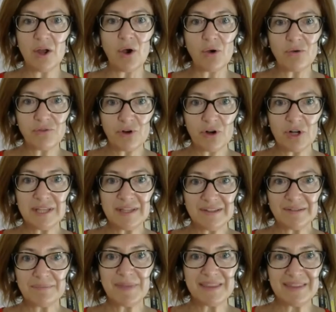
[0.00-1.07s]
of all
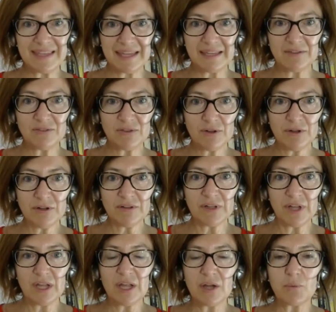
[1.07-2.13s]
these mediators,
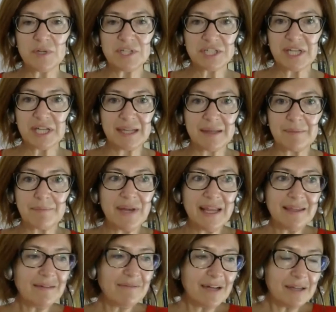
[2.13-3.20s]
which
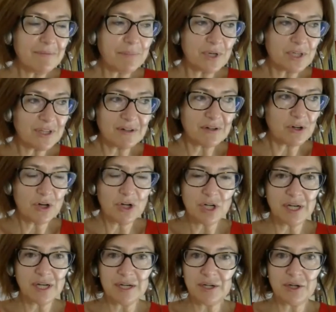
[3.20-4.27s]
play a very important
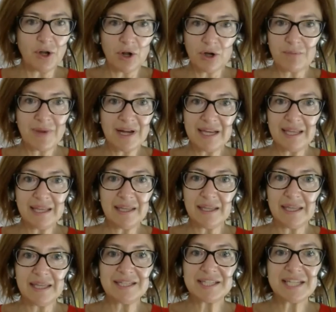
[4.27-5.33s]
role normally
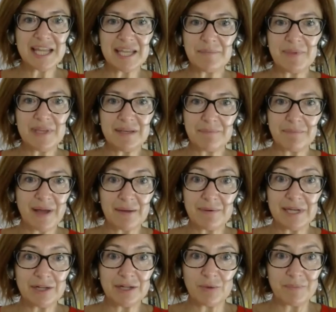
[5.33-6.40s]
in shaping
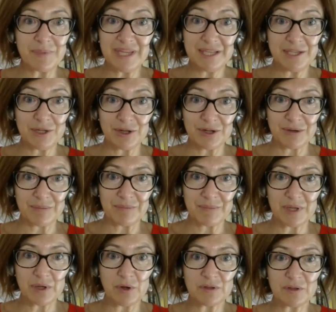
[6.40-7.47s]
public opinion,
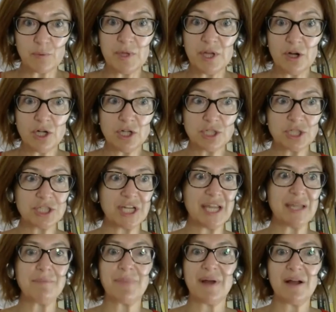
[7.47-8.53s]
because we all
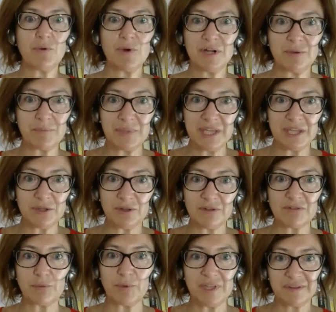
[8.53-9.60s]
shape our
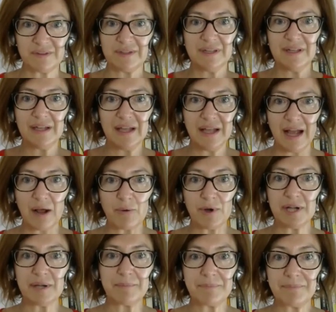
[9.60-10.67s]
opinions with
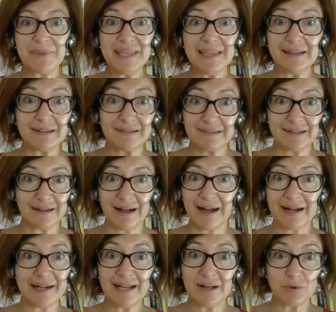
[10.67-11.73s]
our peers
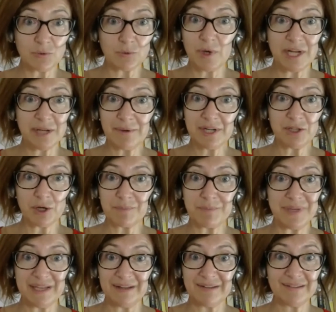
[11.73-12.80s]
around, wherever your
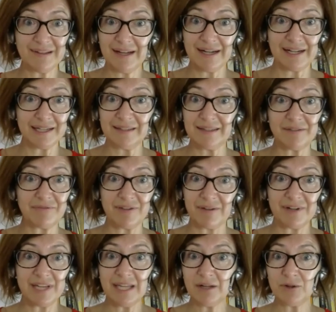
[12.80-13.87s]
peers are, in the
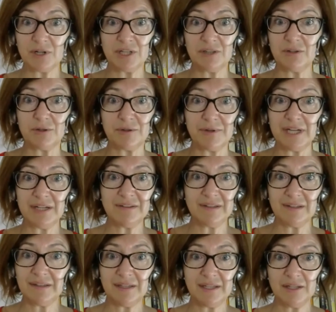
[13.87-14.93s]
fabric or in the
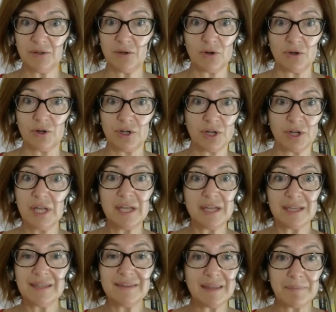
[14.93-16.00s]
university or
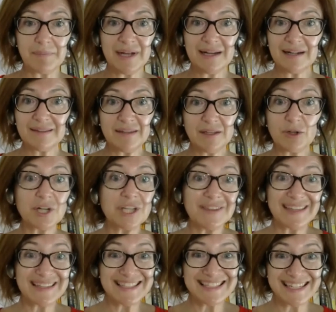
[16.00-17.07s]
in the party or
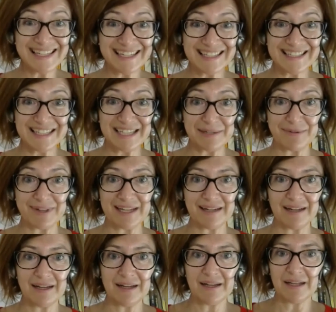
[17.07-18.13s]
in the church
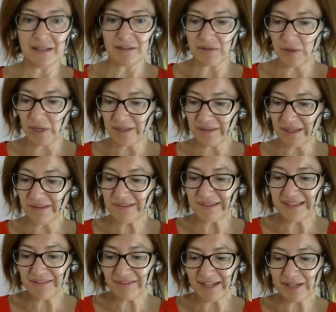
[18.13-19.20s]
even. So it's
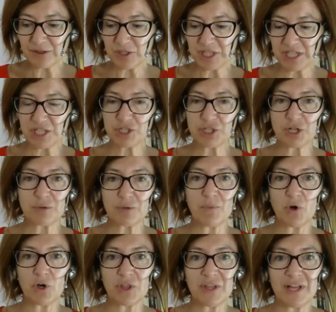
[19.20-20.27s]
this recognition more